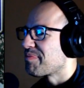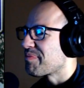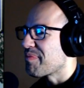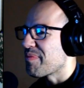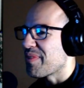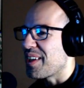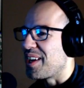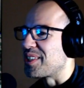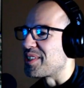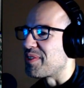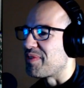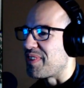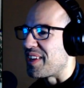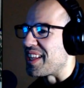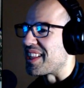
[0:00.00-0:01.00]
Also
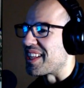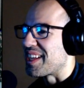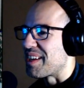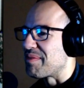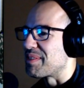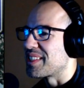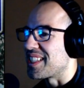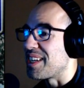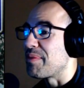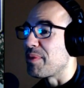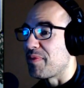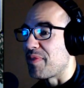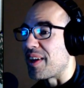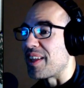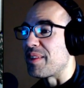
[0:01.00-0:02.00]
find the covens can help you find
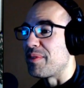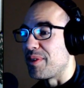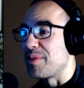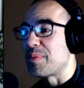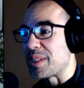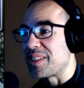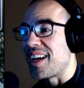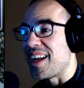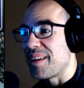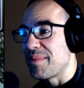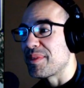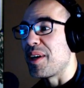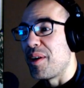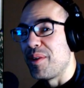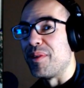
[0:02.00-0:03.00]
those special items.
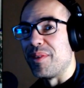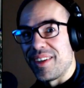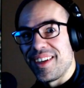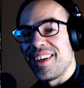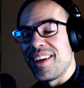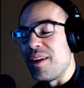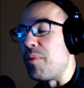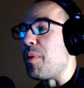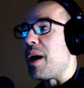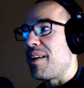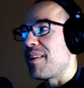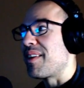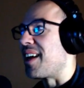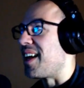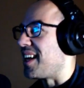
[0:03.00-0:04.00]
Oh,
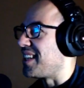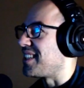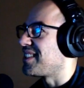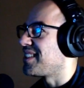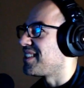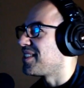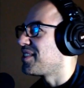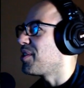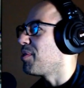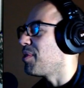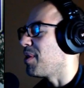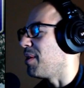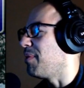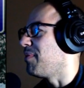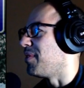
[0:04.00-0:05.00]
wow, guys. So
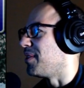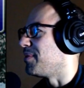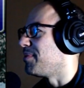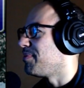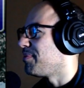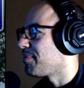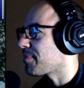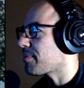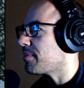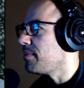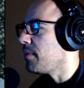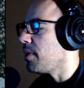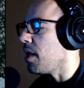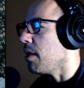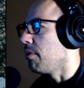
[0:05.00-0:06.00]
helpful.
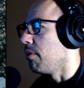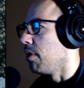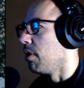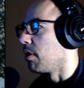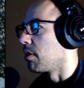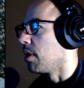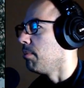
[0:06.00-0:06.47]
They're coming.